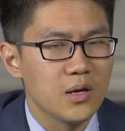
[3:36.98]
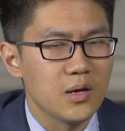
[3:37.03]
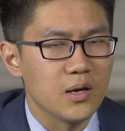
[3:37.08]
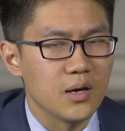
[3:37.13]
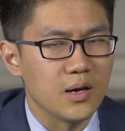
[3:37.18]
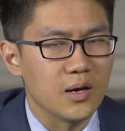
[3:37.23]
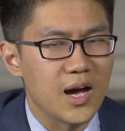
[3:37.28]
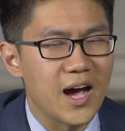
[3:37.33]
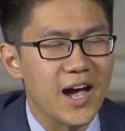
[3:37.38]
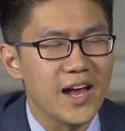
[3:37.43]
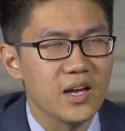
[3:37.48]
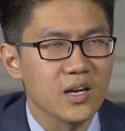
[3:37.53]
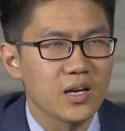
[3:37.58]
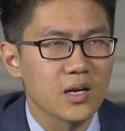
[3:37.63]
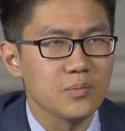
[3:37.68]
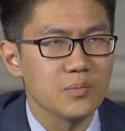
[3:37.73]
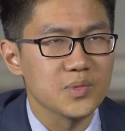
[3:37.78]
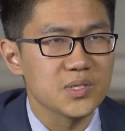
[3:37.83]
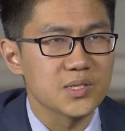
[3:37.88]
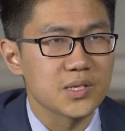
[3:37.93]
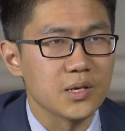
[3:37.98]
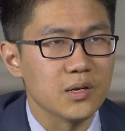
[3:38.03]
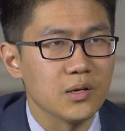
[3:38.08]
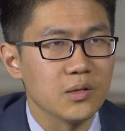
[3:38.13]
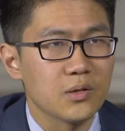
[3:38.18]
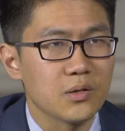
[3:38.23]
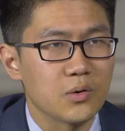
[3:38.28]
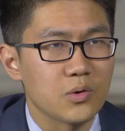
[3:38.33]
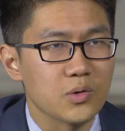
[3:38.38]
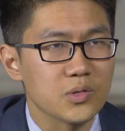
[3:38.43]
a high income
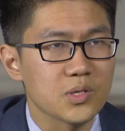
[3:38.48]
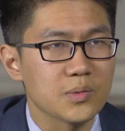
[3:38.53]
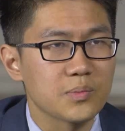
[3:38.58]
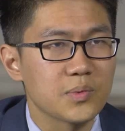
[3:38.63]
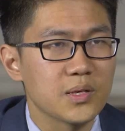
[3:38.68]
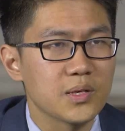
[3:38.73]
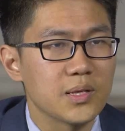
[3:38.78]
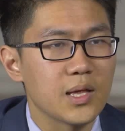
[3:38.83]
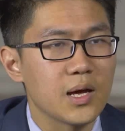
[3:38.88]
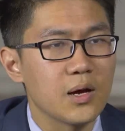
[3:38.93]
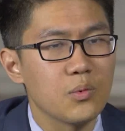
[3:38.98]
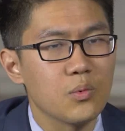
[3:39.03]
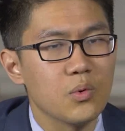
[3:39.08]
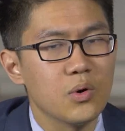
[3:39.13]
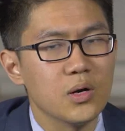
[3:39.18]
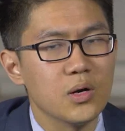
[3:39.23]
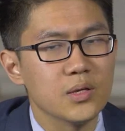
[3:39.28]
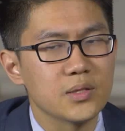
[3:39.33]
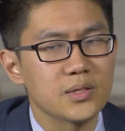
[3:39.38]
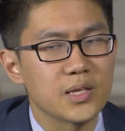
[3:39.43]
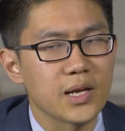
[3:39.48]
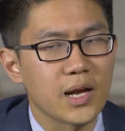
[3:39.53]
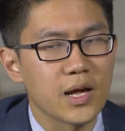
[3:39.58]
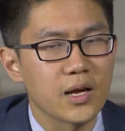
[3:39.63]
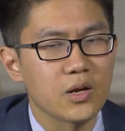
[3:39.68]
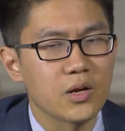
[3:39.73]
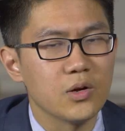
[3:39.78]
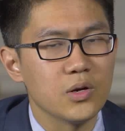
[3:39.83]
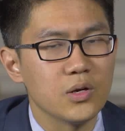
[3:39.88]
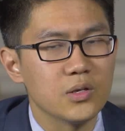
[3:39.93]
skill or something that
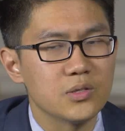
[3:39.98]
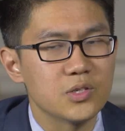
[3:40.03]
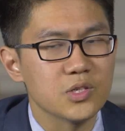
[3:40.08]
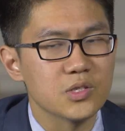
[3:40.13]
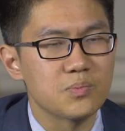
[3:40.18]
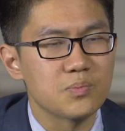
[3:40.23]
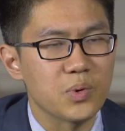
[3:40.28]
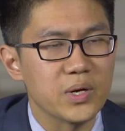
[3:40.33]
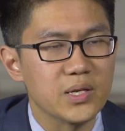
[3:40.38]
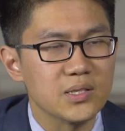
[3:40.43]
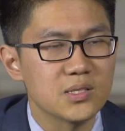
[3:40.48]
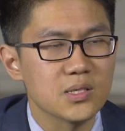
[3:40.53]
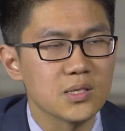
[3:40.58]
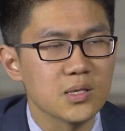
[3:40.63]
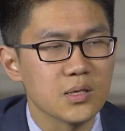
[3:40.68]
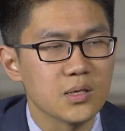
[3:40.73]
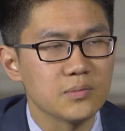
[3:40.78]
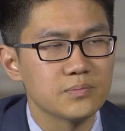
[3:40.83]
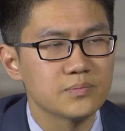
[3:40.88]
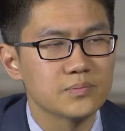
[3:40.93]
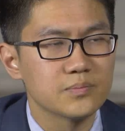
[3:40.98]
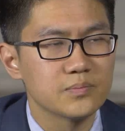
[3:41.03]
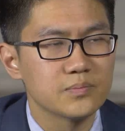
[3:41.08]
I could just bring that